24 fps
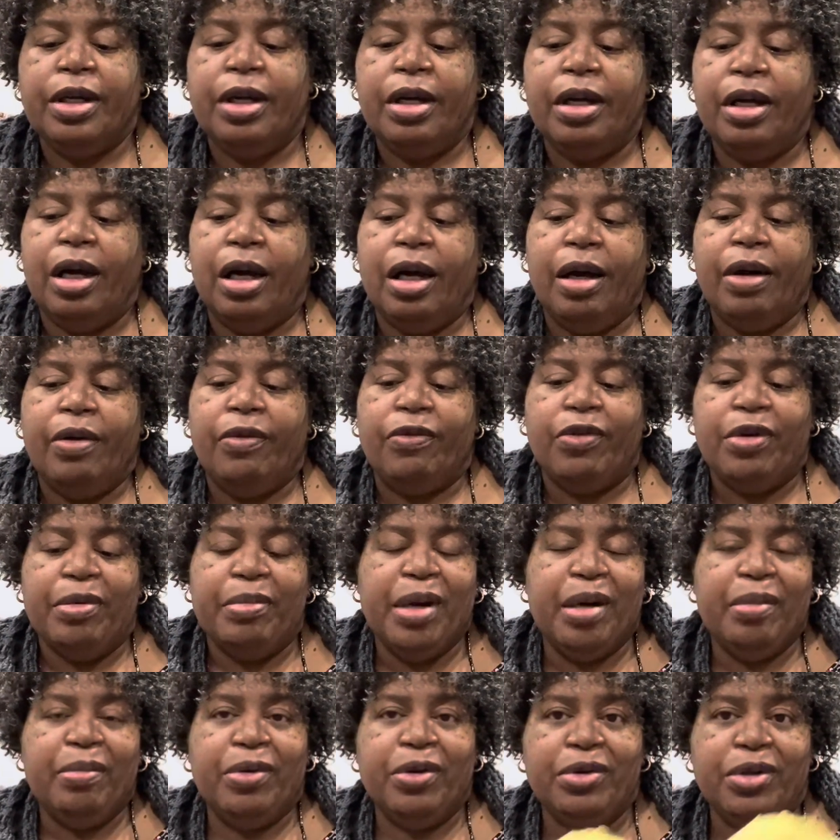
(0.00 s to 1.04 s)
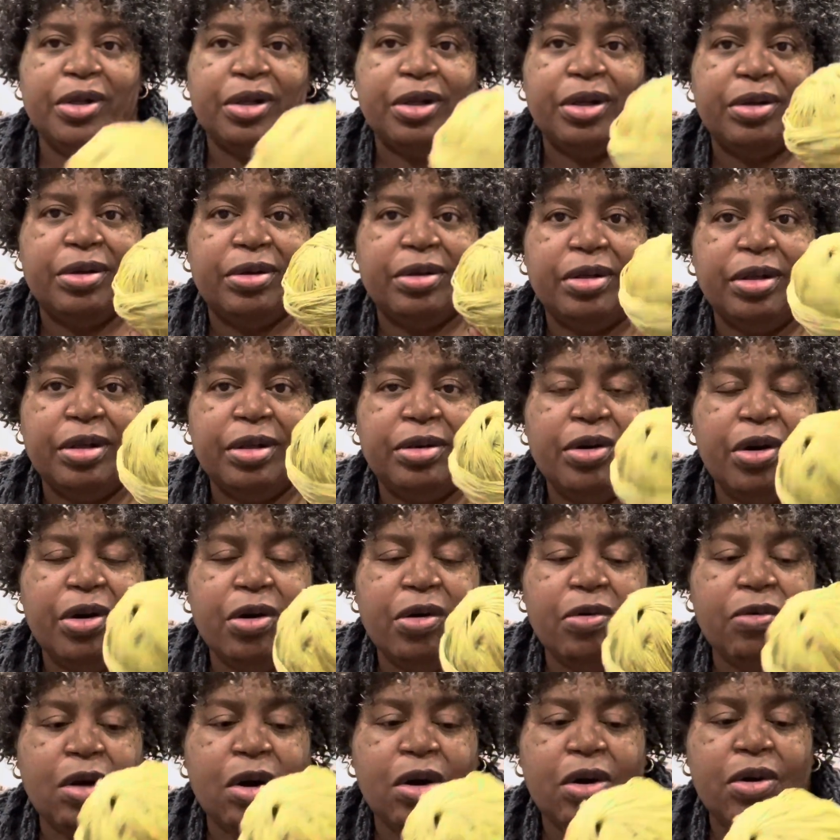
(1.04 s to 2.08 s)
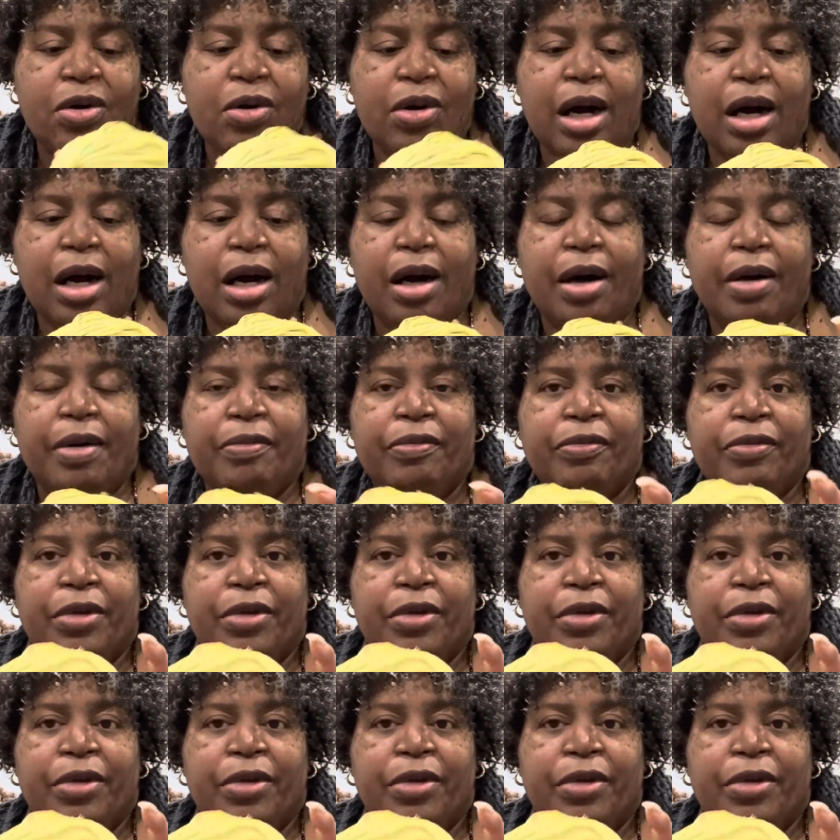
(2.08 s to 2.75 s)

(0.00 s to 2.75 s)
remember the Noro